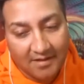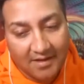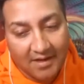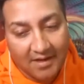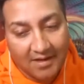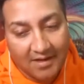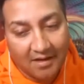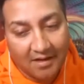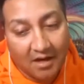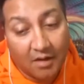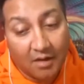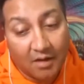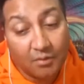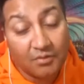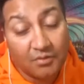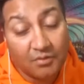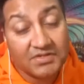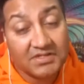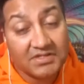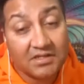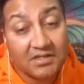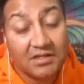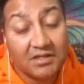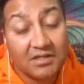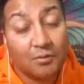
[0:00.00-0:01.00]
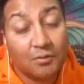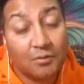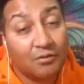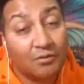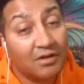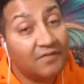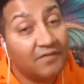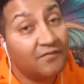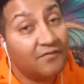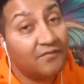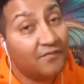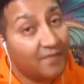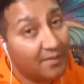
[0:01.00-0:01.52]
And I will see you all
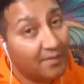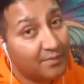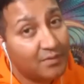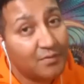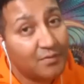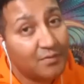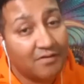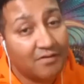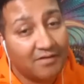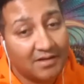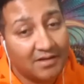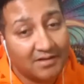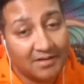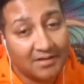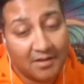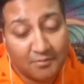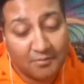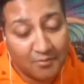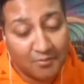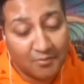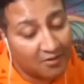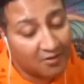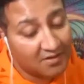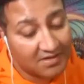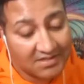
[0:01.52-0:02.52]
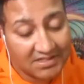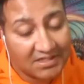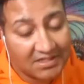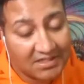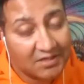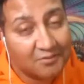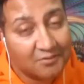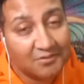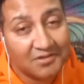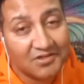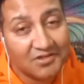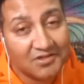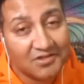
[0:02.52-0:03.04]
in February. I'm not going to see
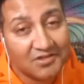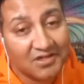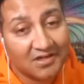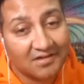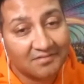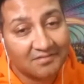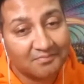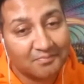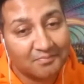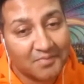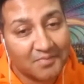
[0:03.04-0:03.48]
you in Jan.